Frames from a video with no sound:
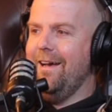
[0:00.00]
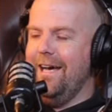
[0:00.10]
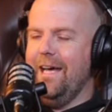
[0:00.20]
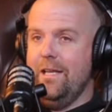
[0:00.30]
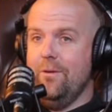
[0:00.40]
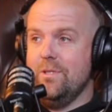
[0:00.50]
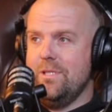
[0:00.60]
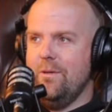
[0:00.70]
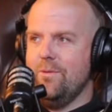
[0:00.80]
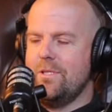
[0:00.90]
And it
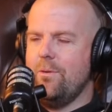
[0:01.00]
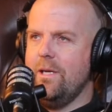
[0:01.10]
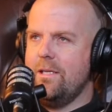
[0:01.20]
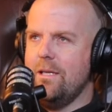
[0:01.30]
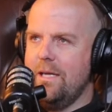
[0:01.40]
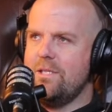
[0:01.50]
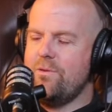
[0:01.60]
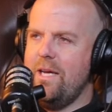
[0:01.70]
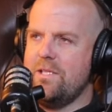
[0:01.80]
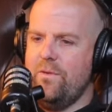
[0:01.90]
was it was quite like
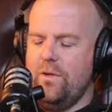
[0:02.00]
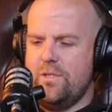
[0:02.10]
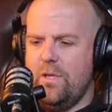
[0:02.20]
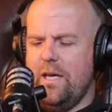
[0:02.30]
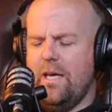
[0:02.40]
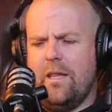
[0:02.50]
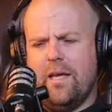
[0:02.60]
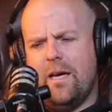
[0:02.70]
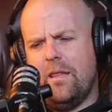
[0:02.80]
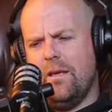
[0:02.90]
stressful. So that
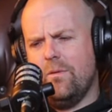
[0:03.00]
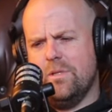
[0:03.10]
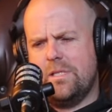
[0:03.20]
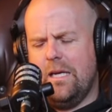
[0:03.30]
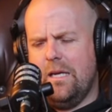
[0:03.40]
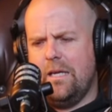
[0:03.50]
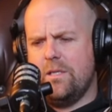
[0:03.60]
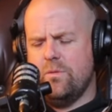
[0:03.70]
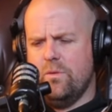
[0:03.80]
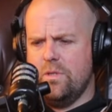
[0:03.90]
that I think was kind of
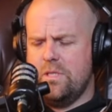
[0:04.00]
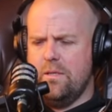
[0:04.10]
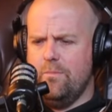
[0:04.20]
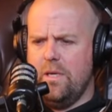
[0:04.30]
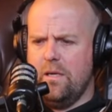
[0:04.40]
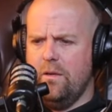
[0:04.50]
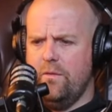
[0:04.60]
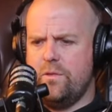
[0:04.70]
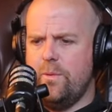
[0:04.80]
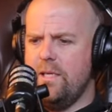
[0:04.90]
like towards the middle
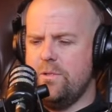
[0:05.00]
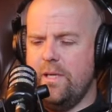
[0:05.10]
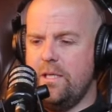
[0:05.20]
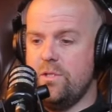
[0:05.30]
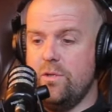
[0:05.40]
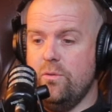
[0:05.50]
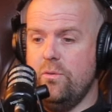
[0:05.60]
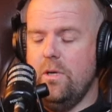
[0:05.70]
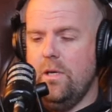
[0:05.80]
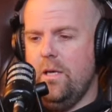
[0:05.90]
of
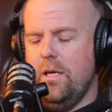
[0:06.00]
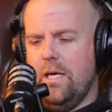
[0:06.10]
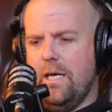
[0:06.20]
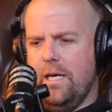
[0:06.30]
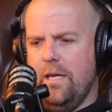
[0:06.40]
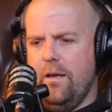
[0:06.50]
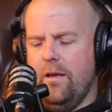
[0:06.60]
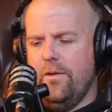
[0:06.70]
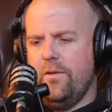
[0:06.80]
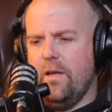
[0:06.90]
2022
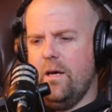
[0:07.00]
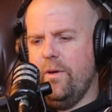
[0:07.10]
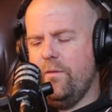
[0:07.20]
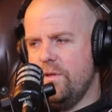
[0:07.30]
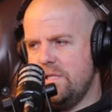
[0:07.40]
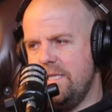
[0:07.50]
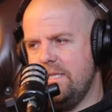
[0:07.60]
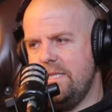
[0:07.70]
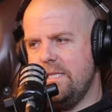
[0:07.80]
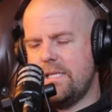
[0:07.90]
and I went for a
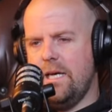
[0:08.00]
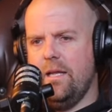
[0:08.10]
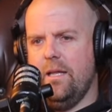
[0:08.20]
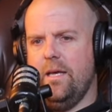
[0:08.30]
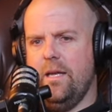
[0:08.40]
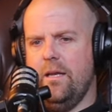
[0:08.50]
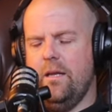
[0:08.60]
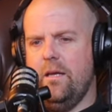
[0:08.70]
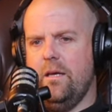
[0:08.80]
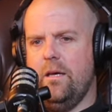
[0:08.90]
CT scan
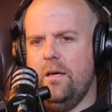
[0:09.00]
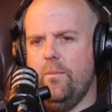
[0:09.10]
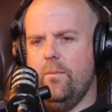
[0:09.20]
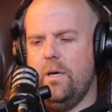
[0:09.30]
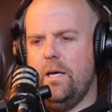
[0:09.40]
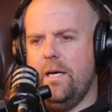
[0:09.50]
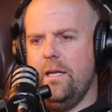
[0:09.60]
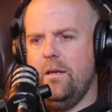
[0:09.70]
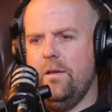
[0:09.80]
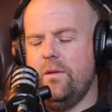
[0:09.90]
then, um,
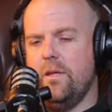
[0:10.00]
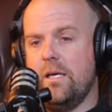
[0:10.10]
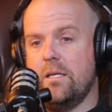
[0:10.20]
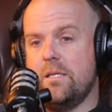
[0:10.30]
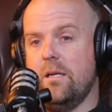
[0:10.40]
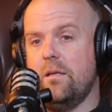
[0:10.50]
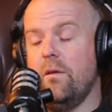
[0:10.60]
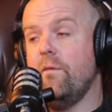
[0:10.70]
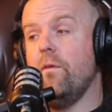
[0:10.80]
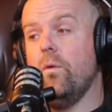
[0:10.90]
and the
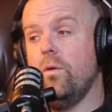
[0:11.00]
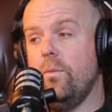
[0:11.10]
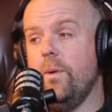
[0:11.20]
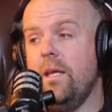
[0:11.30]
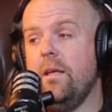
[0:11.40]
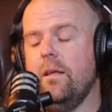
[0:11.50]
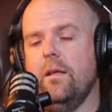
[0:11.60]
consultant phoned me